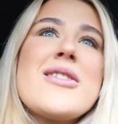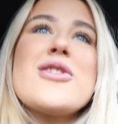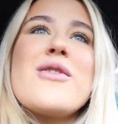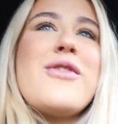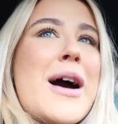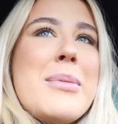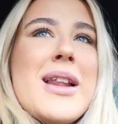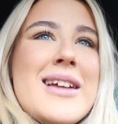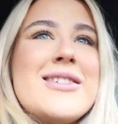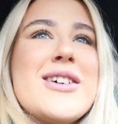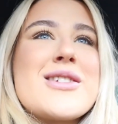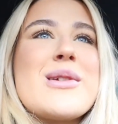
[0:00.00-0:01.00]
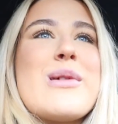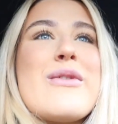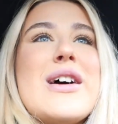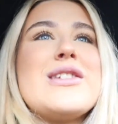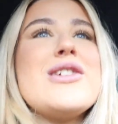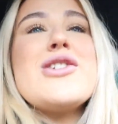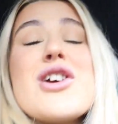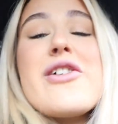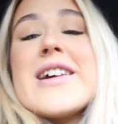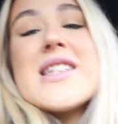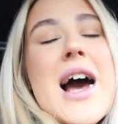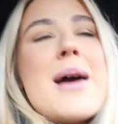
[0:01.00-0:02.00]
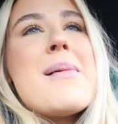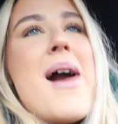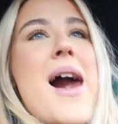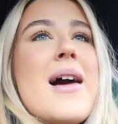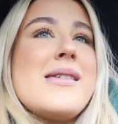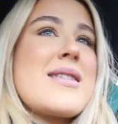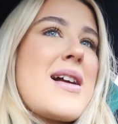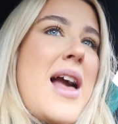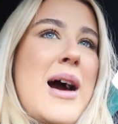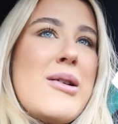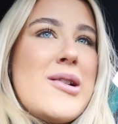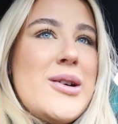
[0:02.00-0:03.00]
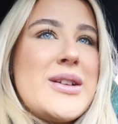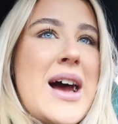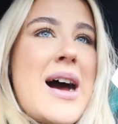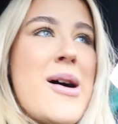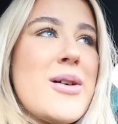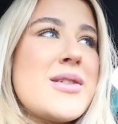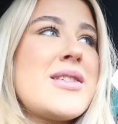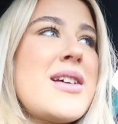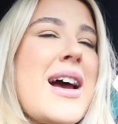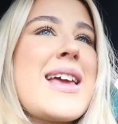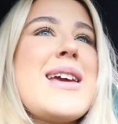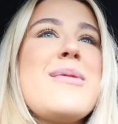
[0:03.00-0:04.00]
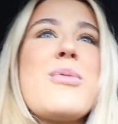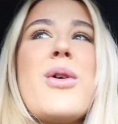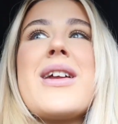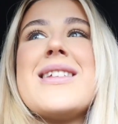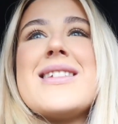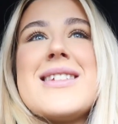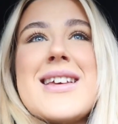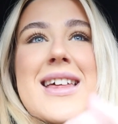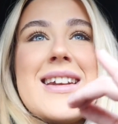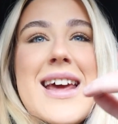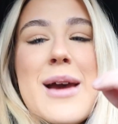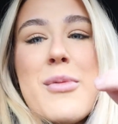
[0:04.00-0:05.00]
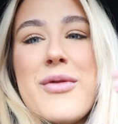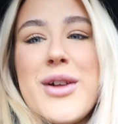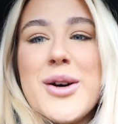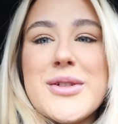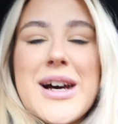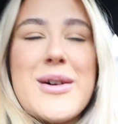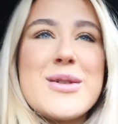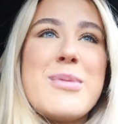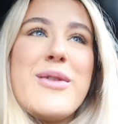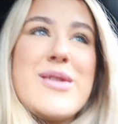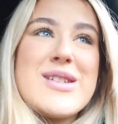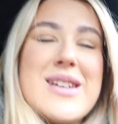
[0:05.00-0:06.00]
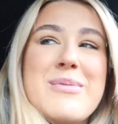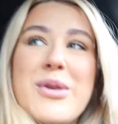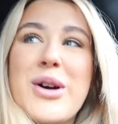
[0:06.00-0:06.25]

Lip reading: such fab landlords, because we've had such a great time at our old house. I keep wanting to say the name of the old house, but obviously I'm